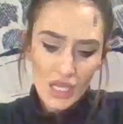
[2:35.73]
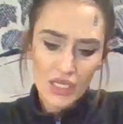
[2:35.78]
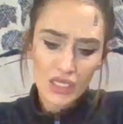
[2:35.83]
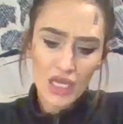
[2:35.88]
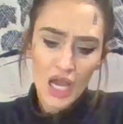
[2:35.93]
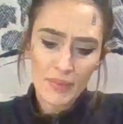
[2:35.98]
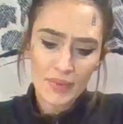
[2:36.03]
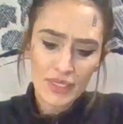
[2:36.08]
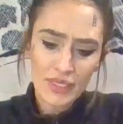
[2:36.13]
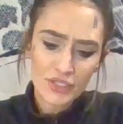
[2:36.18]

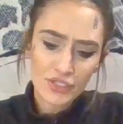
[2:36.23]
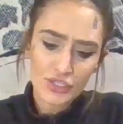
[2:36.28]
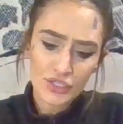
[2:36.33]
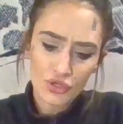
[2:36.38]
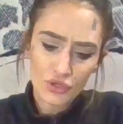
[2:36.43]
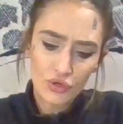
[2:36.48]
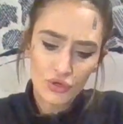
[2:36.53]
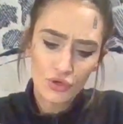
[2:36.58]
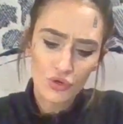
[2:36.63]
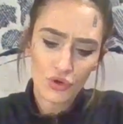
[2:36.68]
come
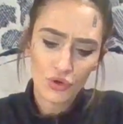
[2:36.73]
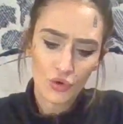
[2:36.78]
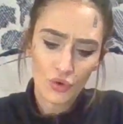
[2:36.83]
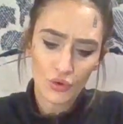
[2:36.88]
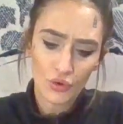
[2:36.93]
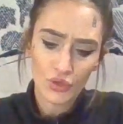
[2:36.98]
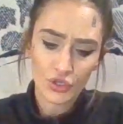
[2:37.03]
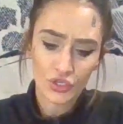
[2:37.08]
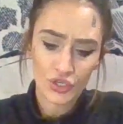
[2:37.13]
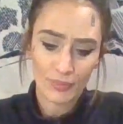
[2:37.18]

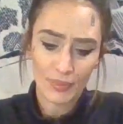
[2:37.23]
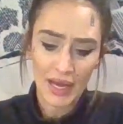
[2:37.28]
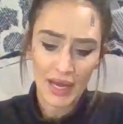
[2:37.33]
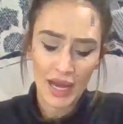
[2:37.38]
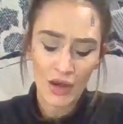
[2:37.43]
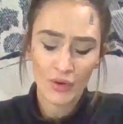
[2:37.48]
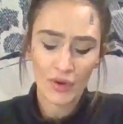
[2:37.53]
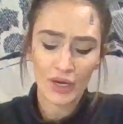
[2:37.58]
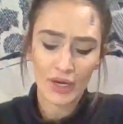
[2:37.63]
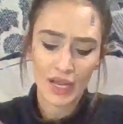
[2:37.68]
into your
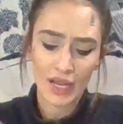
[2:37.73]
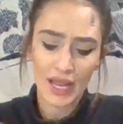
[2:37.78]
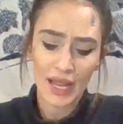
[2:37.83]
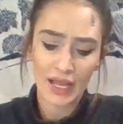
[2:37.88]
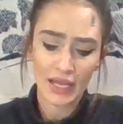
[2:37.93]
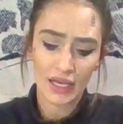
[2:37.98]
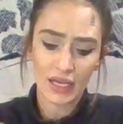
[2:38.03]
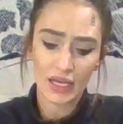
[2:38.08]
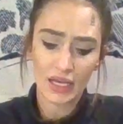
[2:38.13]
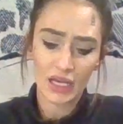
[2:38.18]
power
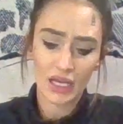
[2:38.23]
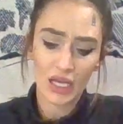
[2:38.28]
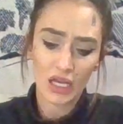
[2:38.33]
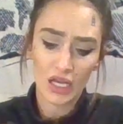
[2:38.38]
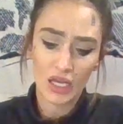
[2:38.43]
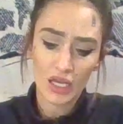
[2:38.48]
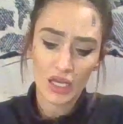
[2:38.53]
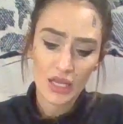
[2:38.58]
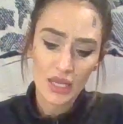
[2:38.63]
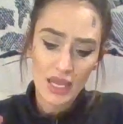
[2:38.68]
and
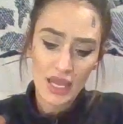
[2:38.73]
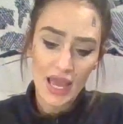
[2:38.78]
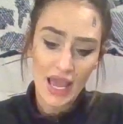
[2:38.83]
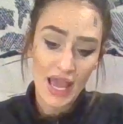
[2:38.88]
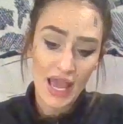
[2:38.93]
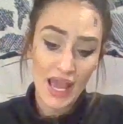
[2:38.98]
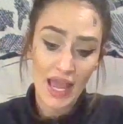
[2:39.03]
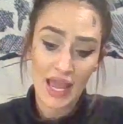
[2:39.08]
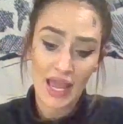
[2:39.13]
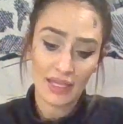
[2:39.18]

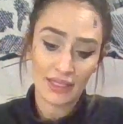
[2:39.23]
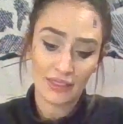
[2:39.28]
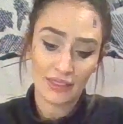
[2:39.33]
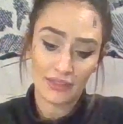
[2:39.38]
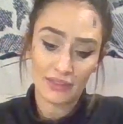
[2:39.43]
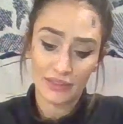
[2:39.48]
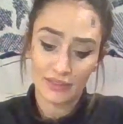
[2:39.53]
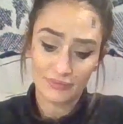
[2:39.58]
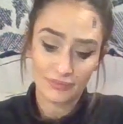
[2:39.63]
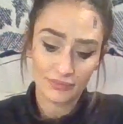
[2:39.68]
and
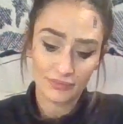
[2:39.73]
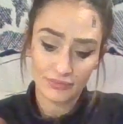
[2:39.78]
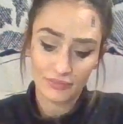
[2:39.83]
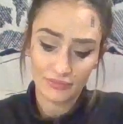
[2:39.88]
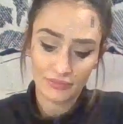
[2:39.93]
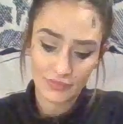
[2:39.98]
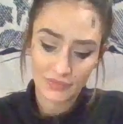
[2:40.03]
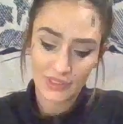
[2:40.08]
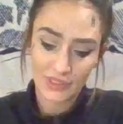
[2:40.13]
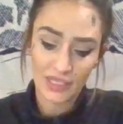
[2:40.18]

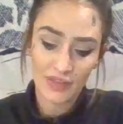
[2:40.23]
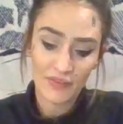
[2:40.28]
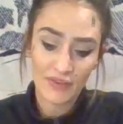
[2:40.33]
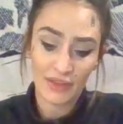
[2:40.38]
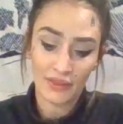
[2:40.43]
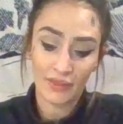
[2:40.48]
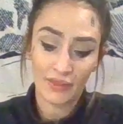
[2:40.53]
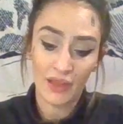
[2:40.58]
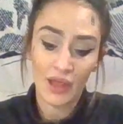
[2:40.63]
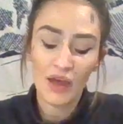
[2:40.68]
live in
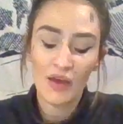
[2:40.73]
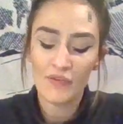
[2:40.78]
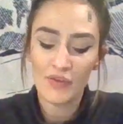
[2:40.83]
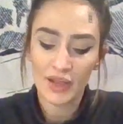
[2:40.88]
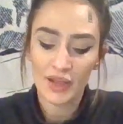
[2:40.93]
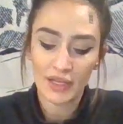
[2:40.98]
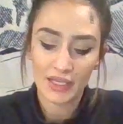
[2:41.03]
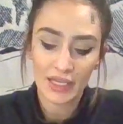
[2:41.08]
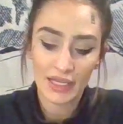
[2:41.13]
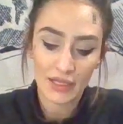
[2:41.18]
love
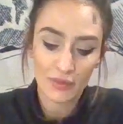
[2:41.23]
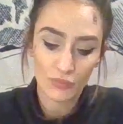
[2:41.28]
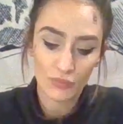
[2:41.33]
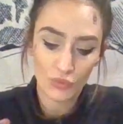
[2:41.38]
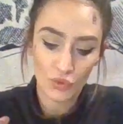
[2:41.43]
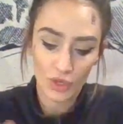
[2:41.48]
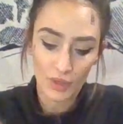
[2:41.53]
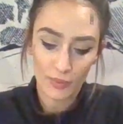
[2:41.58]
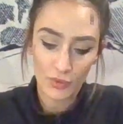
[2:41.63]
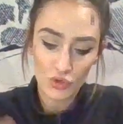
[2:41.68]
and get in
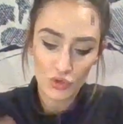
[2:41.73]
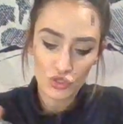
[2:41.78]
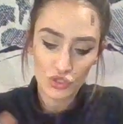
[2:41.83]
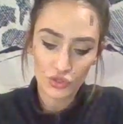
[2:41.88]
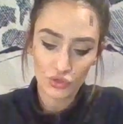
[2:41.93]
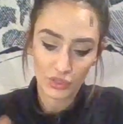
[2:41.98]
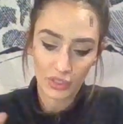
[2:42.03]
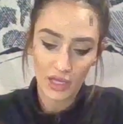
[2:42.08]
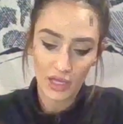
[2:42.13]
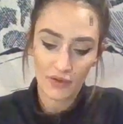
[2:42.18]
more
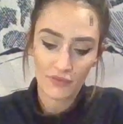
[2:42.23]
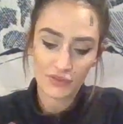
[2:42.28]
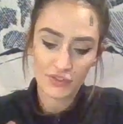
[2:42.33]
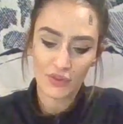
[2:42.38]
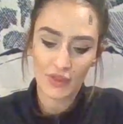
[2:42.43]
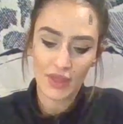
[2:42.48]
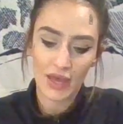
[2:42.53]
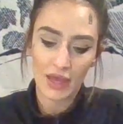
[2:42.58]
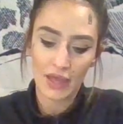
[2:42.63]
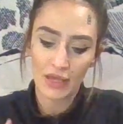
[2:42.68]
emotional love so
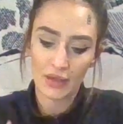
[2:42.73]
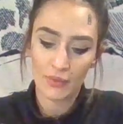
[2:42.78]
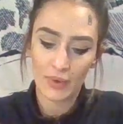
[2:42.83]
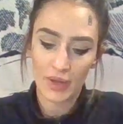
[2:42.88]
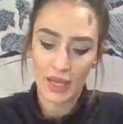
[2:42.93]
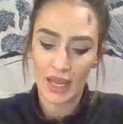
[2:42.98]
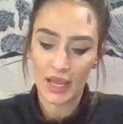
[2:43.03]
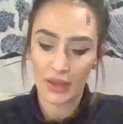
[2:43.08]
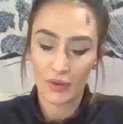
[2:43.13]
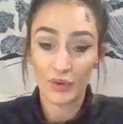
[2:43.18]
that it
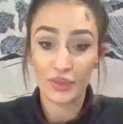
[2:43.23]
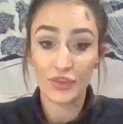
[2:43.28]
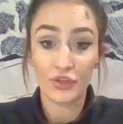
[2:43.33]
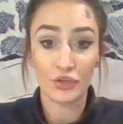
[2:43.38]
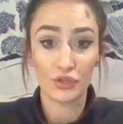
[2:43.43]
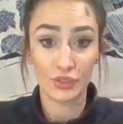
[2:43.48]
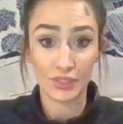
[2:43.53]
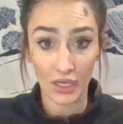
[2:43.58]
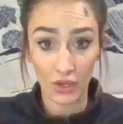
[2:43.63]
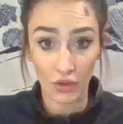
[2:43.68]
way with
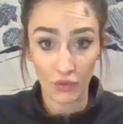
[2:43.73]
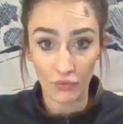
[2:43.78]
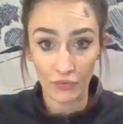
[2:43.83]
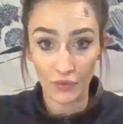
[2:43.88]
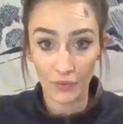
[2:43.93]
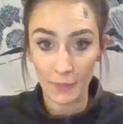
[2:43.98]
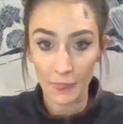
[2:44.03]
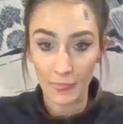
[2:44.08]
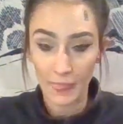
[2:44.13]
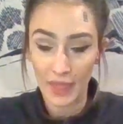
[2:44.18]
yourself
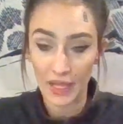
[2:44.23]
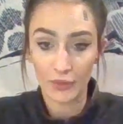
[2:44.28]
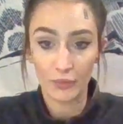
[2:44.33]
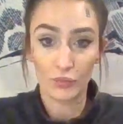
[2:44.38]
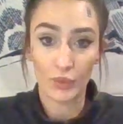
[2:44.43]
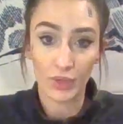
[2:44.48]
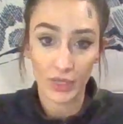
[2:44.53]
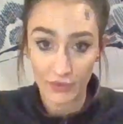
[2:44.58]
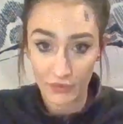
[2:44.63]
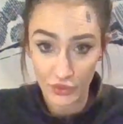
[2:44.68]
and
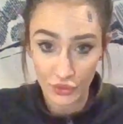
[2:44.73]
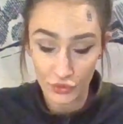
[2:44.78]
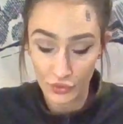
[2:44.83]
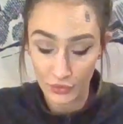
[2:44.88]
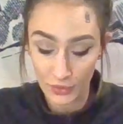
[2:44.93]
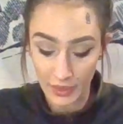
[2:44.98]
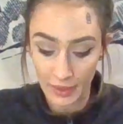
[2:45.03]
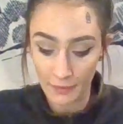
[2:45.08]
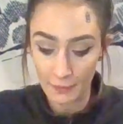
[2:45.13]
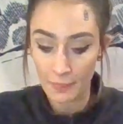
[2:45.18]
whatever you're
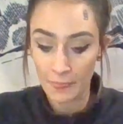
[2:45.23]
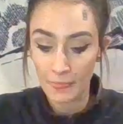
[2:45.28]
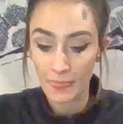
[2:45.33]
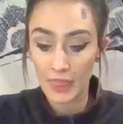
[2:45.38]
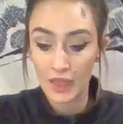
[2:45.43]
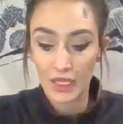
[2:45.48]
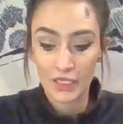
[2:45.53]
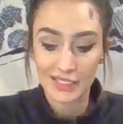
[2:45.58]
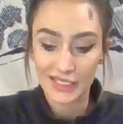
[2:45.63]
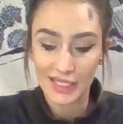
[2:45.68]
doing.
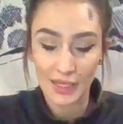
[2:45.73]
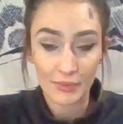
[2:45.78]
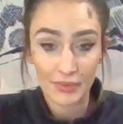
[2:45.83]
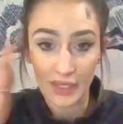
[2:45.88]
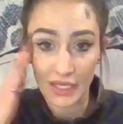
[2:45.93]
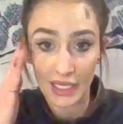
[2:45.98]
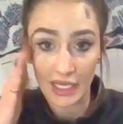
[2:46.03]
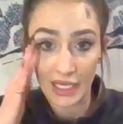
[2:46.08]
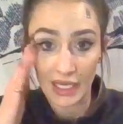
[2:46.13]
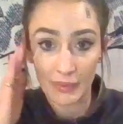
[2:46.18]
Stop
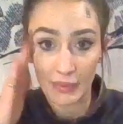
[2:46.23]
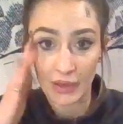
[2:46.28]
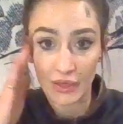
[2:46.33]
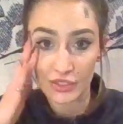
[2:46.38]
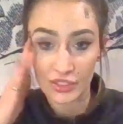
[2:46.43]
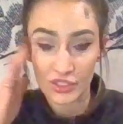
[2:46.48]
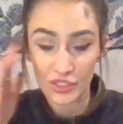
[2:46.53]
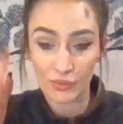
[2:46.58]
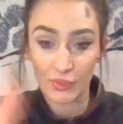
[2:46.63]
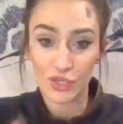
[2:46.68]
thinking about
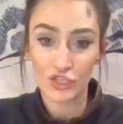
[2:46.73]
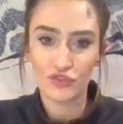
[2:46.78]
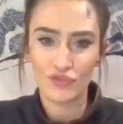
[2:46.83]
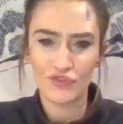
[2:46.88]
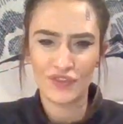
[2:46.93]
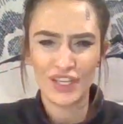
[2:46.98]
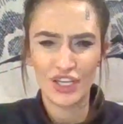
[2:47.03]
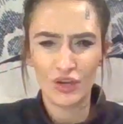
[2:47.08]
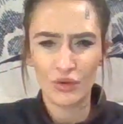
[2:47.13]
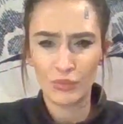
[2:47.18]
it so much.
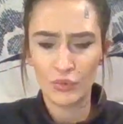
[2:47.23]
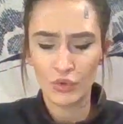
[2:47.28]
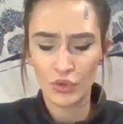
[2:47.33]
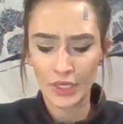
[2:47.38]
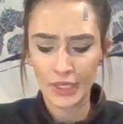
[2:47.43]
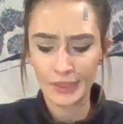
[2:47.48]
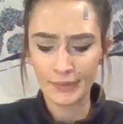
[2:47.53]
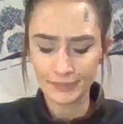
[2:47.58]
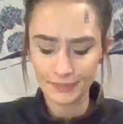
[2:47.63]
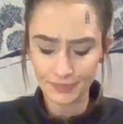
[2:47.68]
Feel
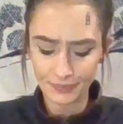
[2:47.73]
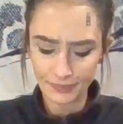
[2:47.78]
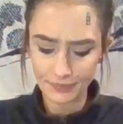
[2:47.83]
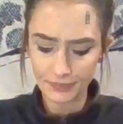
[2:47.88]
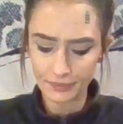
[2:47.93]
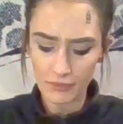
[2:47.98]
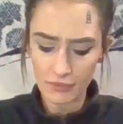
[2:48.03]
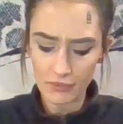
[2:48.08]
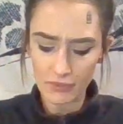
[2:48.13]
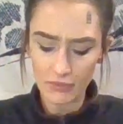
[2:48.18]
more.
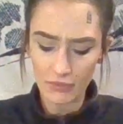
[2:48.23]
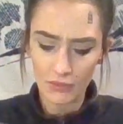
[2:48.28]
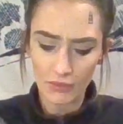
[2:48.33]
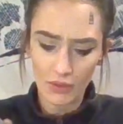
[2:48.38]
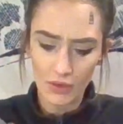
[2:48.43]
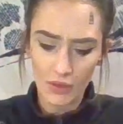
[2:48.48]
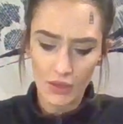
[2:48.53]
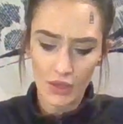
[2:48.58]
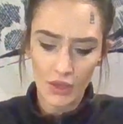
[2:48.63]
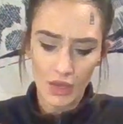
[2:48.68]

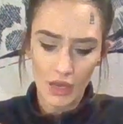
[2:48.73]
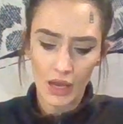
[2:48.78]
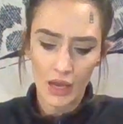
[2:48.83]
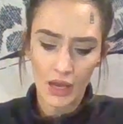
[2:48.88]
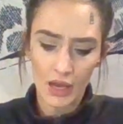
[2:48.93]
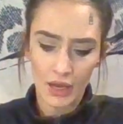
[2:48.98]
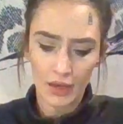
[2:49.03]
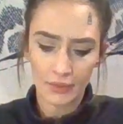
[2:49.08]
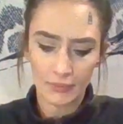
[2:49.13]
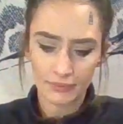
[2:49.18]

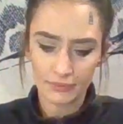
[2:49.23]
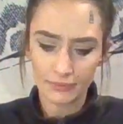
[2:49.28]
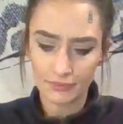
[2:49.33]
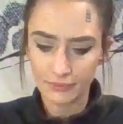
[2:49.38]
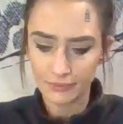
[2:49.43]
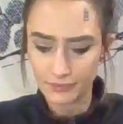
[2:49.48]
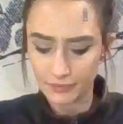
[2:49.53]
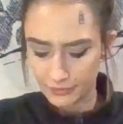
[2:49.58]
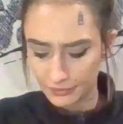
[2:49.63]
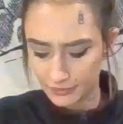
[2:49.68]
Um,
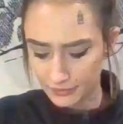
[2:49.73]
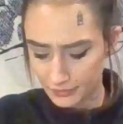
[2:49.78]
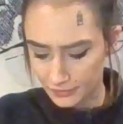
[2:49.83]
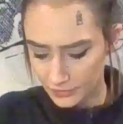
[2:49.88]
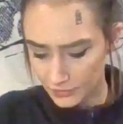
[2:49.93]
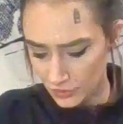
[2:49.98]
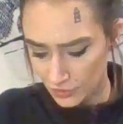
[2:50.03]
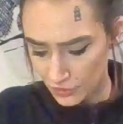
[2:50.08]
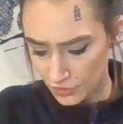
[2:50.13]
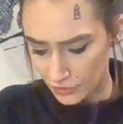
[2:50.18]

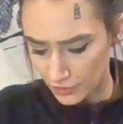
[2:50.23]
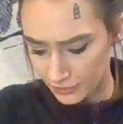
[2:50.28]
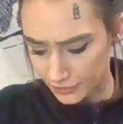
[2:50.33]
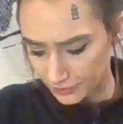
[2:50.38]
ooh,